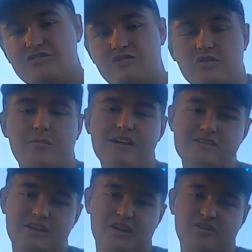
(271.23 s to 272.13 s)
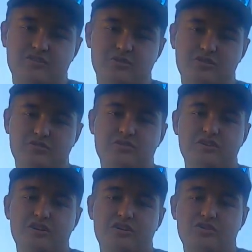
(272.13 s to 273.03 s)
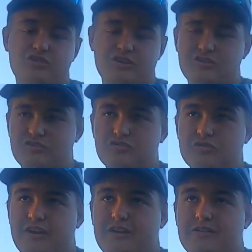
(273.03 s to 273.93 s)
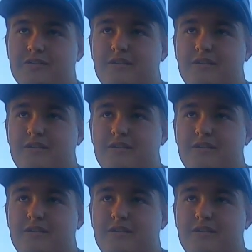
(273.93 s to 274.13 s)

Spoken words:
So the bait that you would use, you can either use like